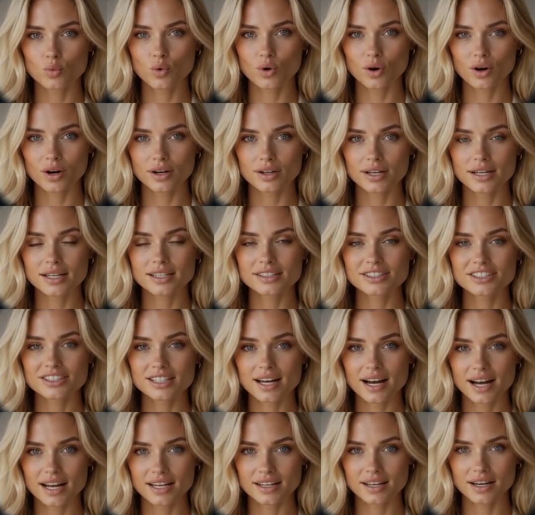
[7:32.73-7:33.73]
work
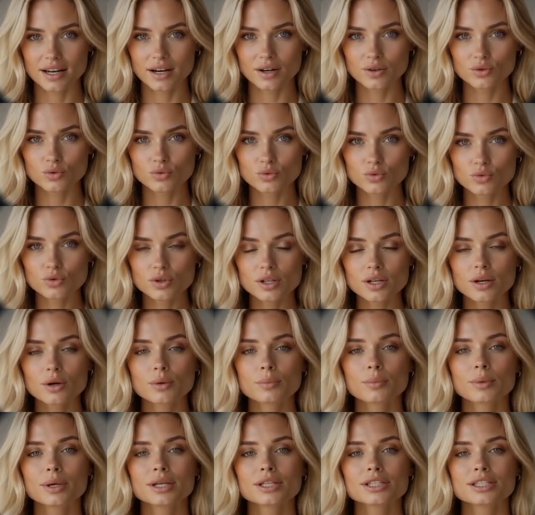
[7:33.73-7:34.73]
inside a
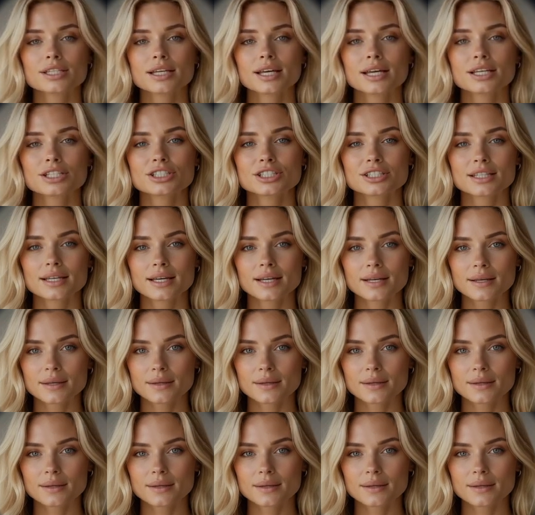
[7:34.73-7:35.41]
real business.